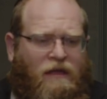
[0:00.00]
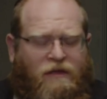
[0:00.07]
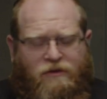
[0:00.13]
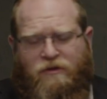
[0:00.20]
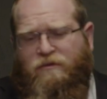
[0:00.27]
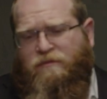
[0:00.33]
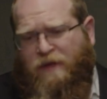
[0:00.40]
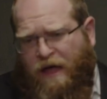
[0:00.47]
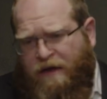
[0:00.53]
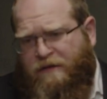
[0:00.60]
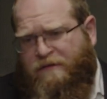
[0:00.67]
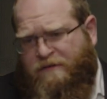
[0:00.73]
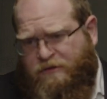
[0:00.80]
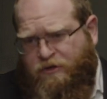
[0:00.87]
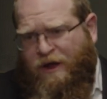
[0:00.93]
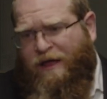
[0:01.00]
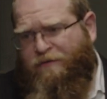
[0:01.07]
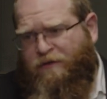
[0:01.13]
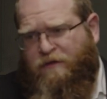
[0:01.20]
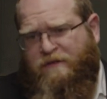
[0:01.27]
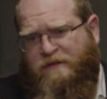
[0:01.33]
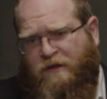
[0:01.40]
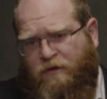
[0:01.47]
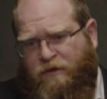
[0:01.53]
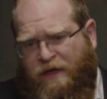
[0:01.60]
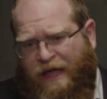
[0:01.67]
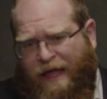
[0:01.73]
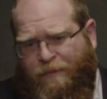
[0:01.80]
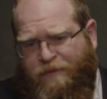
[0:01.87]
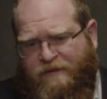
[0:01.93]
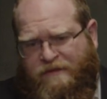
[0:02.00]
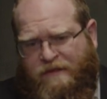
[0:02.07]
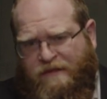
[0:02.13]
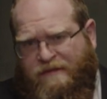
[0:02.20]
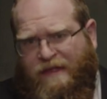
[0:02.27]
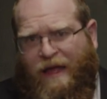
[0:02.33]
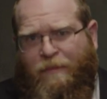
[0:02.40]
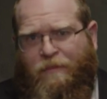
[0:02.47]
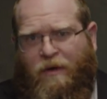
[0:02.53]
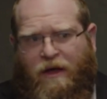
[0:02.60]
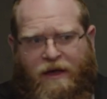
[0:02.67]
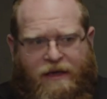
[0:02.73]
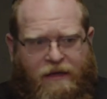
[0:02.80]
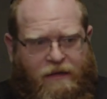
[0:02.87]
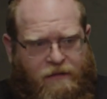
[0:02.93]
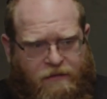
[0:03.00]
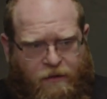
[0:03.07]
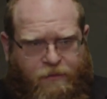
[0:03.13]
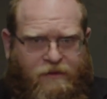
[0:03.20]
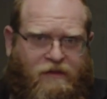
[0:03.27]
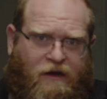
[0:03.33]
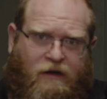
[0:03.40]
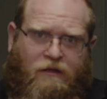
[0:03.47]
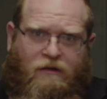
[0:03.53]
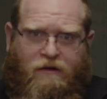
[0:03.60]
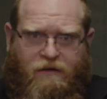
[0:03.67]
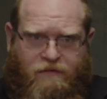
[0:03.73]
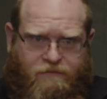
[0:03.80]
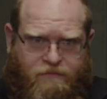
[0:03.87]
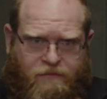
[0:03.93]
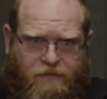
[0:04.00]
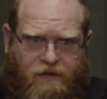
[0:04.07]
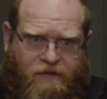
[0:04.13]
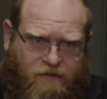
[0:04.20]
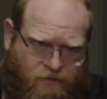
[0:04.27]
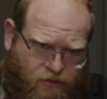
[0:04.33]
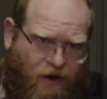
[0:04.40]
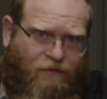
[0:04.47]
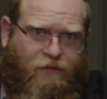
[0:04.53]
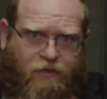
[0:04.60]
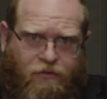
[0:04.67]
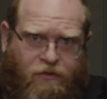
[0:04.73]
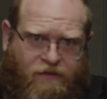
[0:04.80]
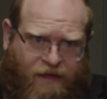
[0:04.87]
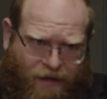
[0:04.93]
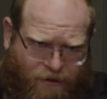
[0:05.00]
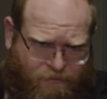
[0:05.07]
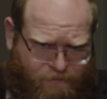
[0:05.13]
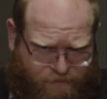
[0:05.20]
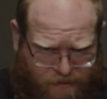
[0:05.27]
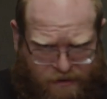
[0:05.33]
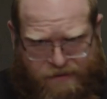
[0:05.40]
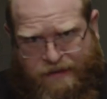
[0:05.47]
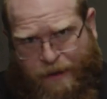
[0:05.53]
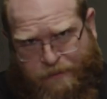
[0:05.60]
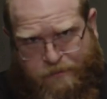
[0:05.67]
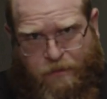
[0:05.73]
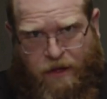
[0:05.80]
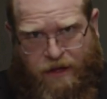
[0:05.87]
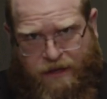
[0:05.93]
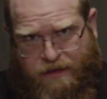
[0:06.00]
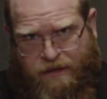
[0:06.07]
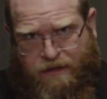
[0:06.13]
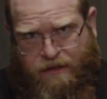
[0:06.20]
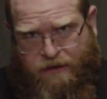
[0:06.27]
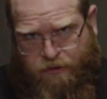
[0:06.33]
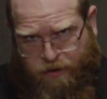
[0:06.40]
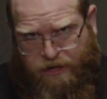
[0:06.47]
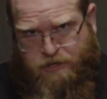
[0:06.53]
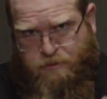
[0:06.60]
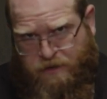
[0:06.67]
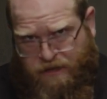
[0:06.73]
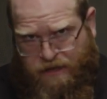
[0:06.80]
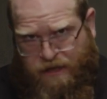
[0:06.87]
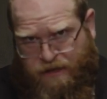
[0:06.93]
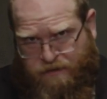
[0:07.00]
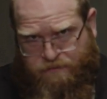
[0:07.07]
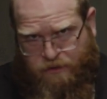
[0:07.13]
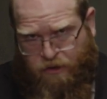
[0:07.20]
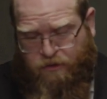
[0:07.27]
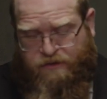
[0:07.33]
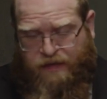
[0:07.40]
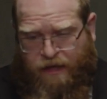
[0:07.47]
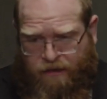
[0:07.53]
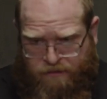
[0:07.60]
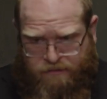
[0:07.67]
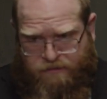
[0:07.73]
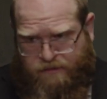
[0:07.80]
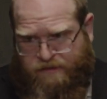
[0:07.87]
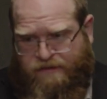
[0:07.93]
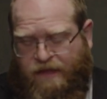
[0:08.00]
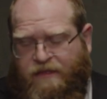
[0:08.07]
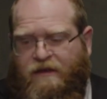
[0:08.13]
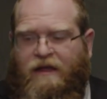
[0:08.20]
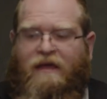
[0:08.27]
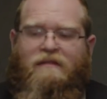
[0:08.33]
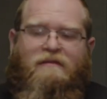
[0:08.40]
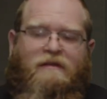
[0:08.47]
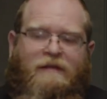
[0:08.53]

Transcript: And on his travels, so he happens to stop by he's traveling through a town, and he stops by a Kretschmann, an inn, a hotel, to stay the night.